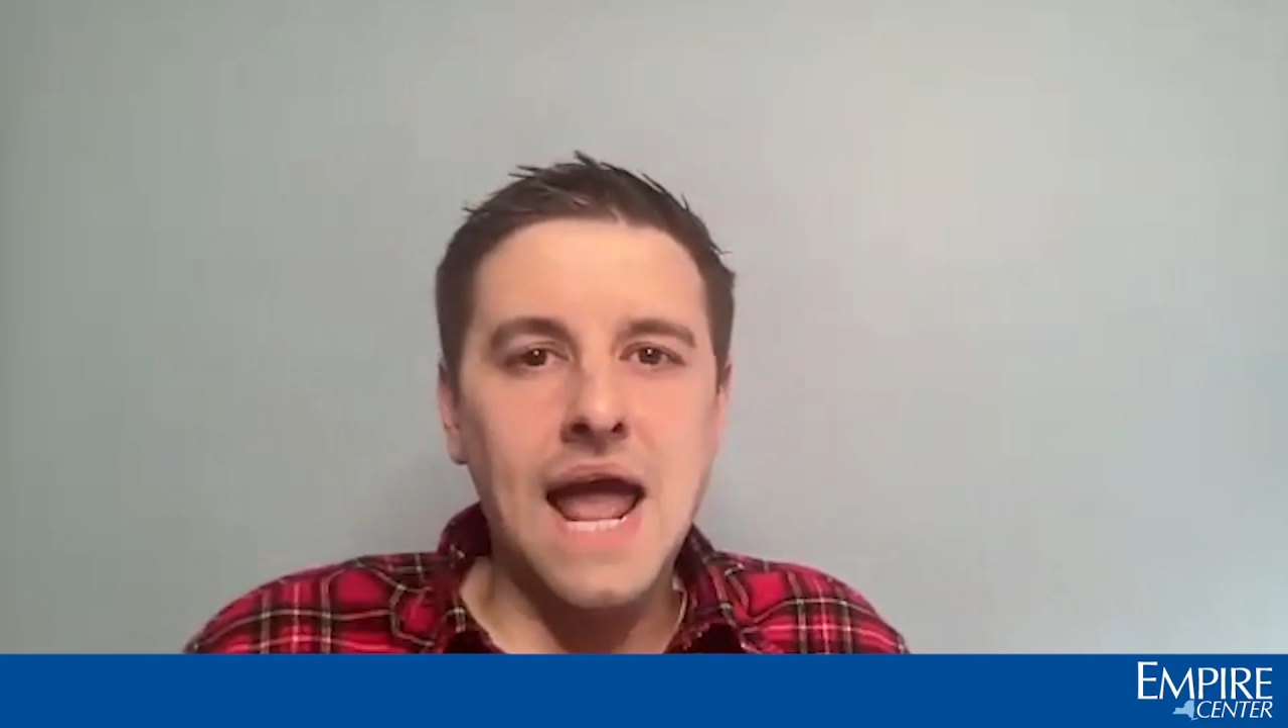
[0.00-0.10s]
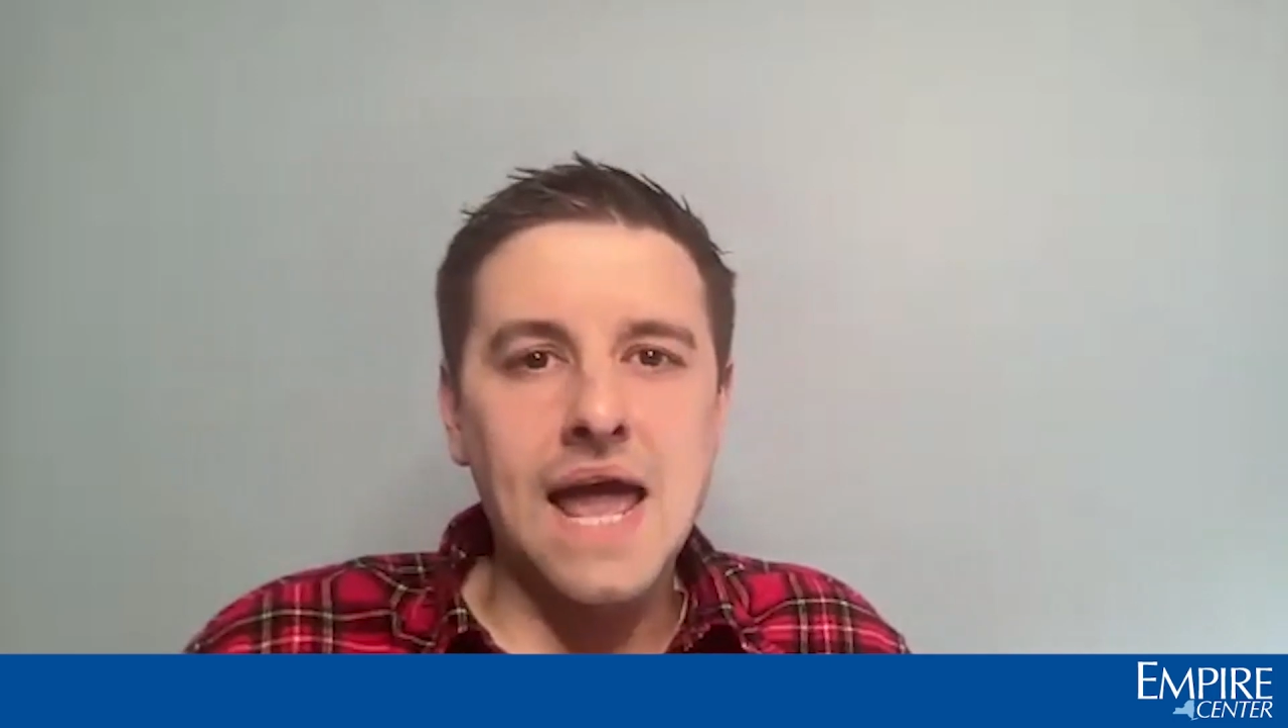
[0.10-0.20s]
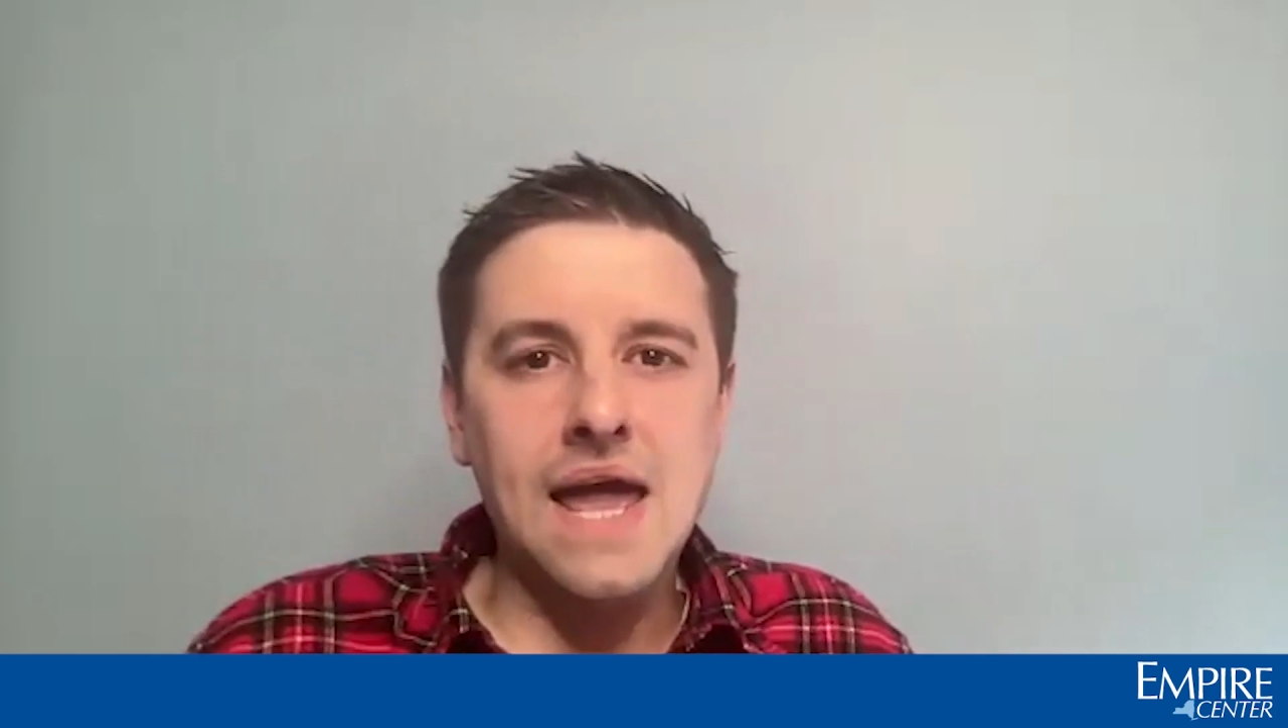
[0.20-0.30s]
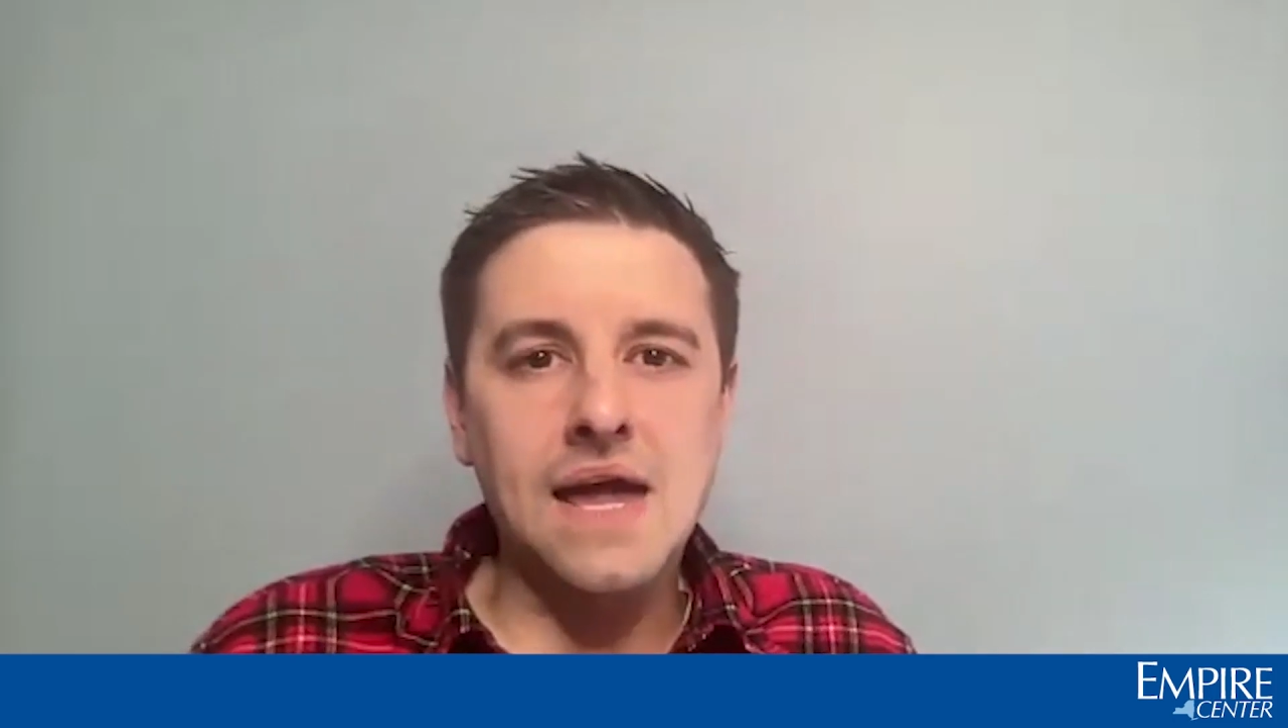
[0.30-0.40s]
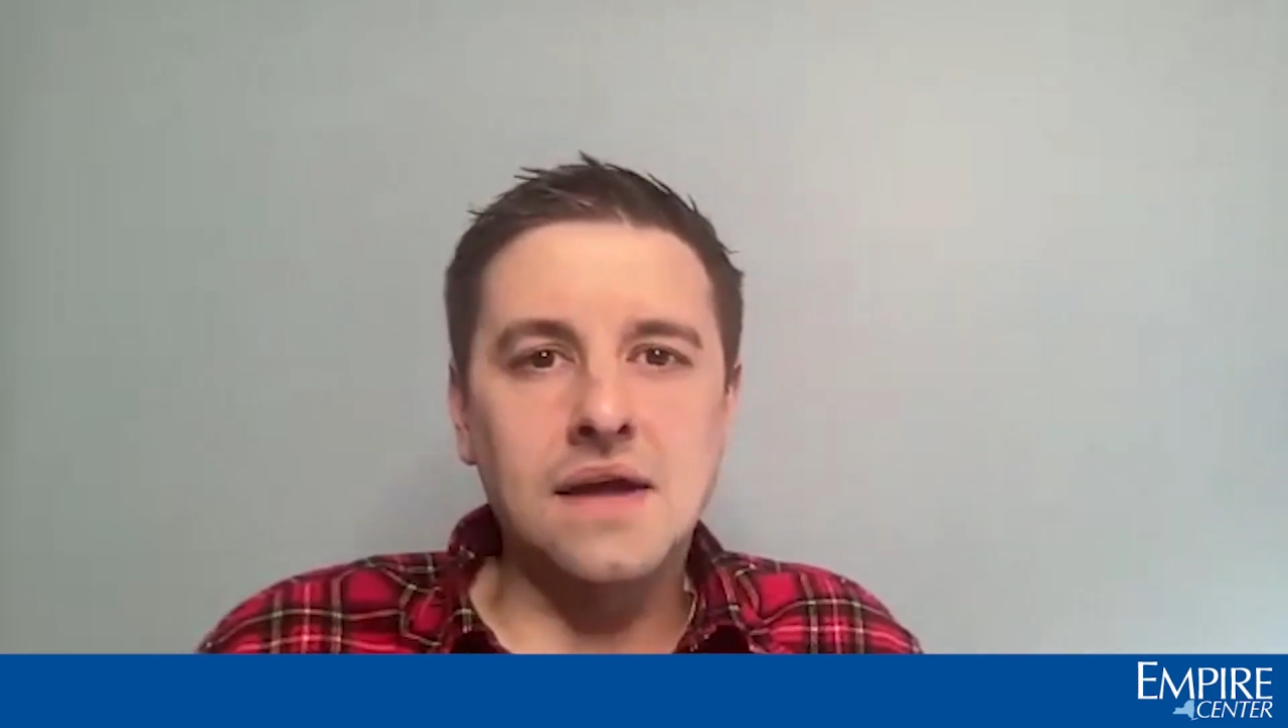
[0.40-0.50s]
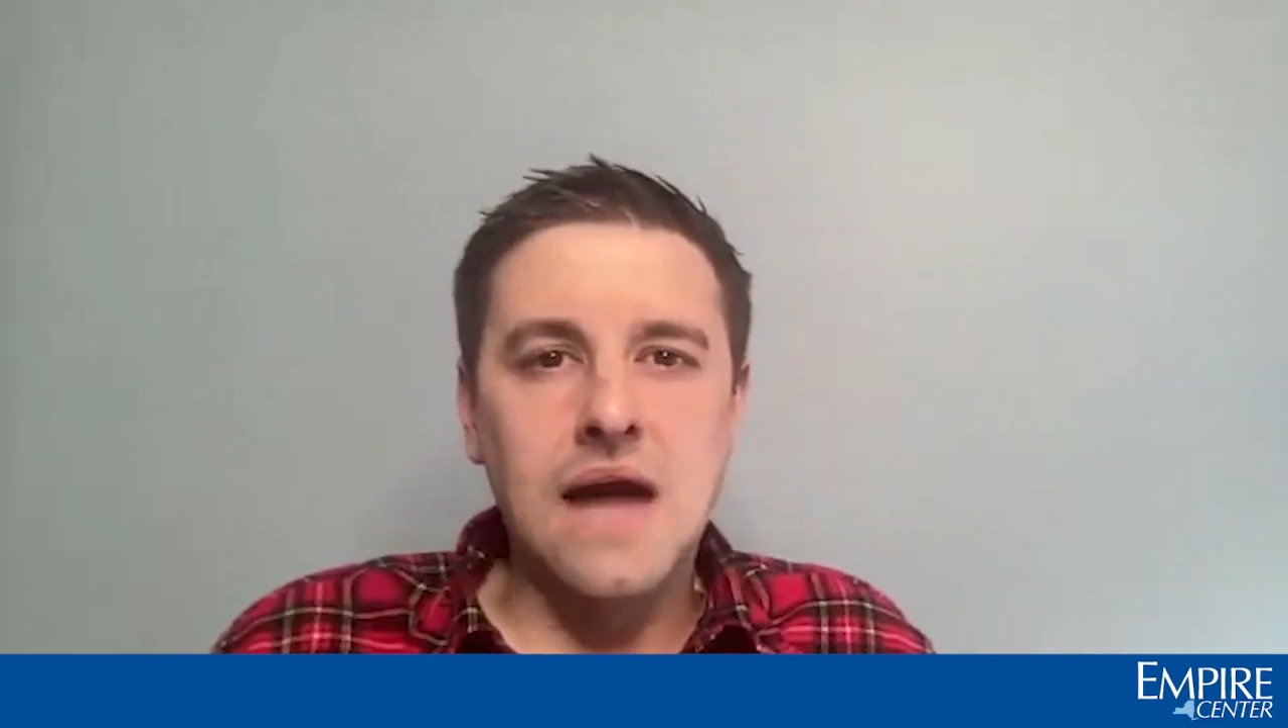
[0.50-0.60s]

a